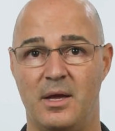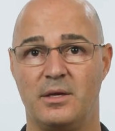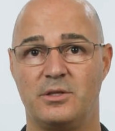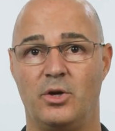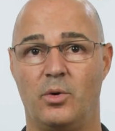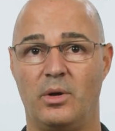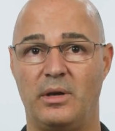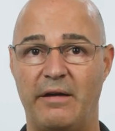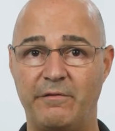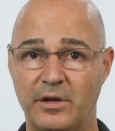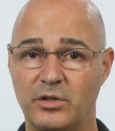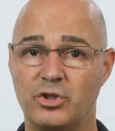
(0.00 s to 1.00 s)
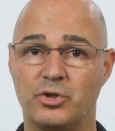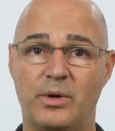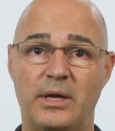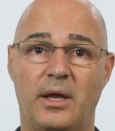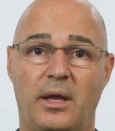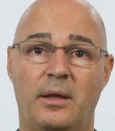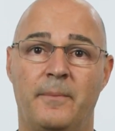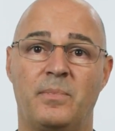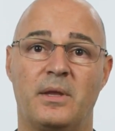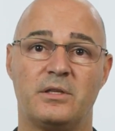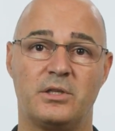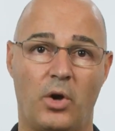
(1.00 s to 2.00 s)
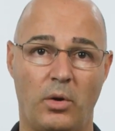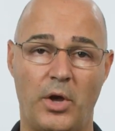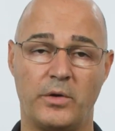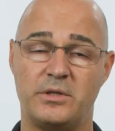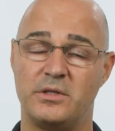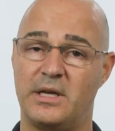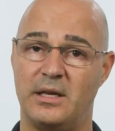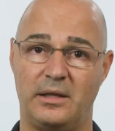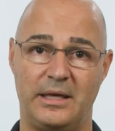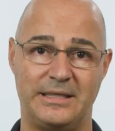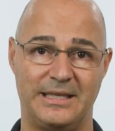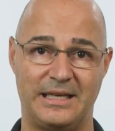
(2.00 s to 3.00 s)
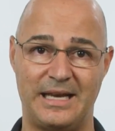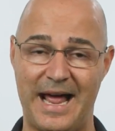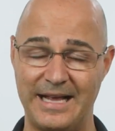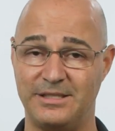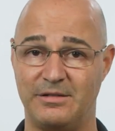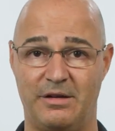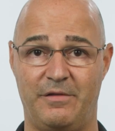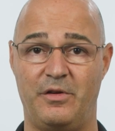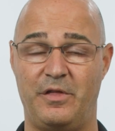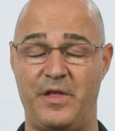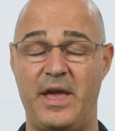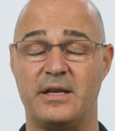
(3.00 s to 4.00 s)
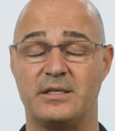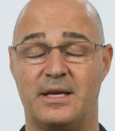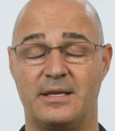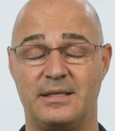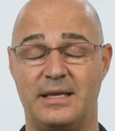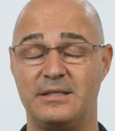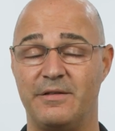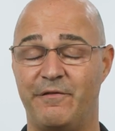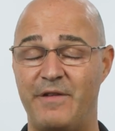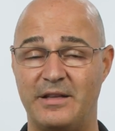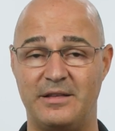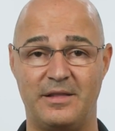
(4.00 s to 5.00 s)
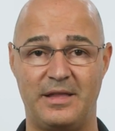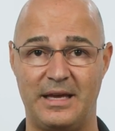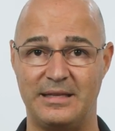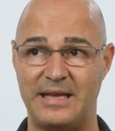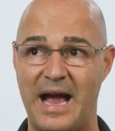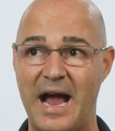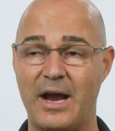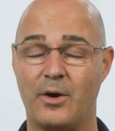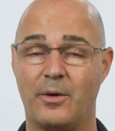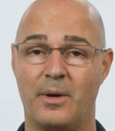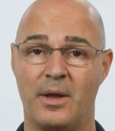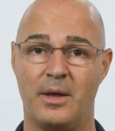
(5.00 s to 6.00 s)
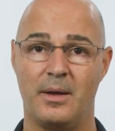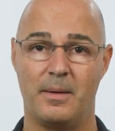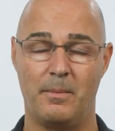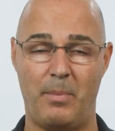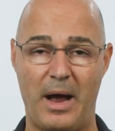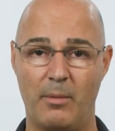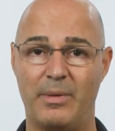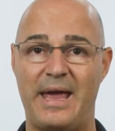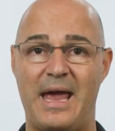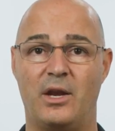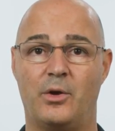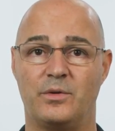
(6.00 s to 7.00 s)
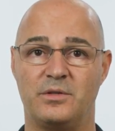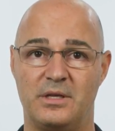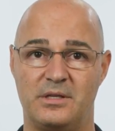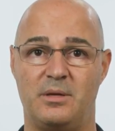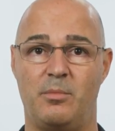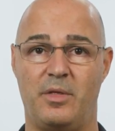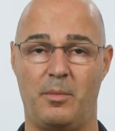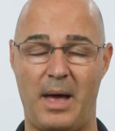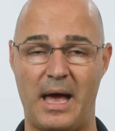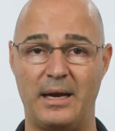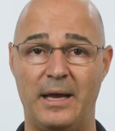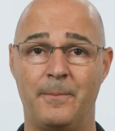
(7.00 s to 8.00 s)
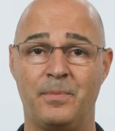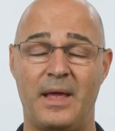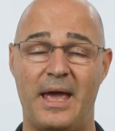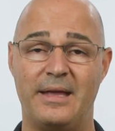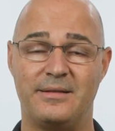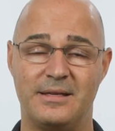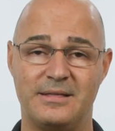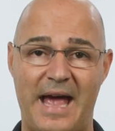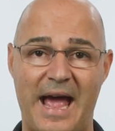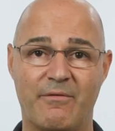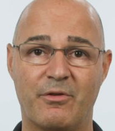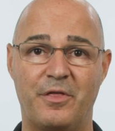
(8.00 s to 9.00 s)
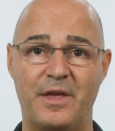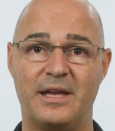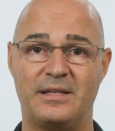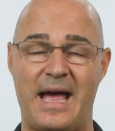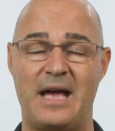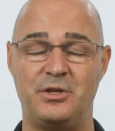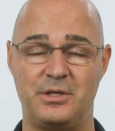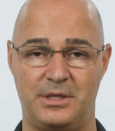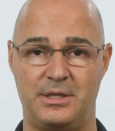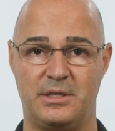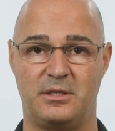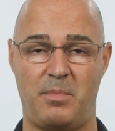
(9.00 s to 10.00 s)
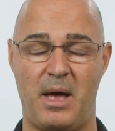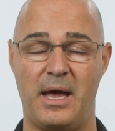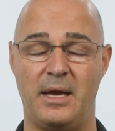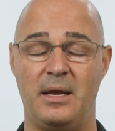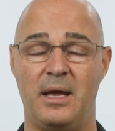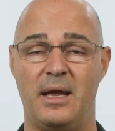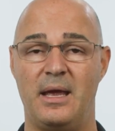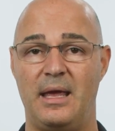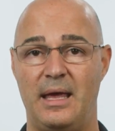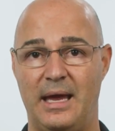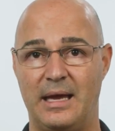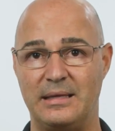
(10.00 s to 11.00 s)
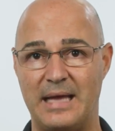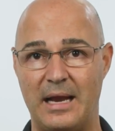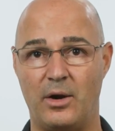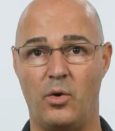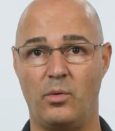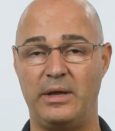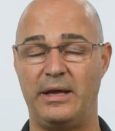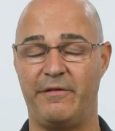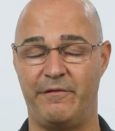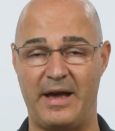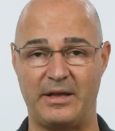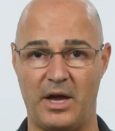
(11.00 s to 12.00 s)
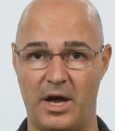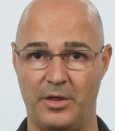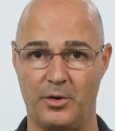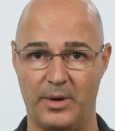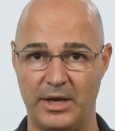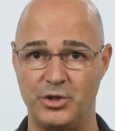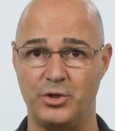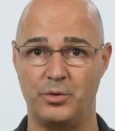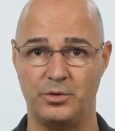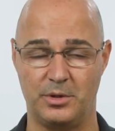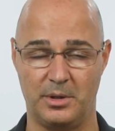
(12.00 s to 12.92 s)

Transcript: So left untreated, scoliosis can lead to lots of different things because it's affecting the entire biomechanical system of the body. And since everything attaches to the spine, it can not only affect other issues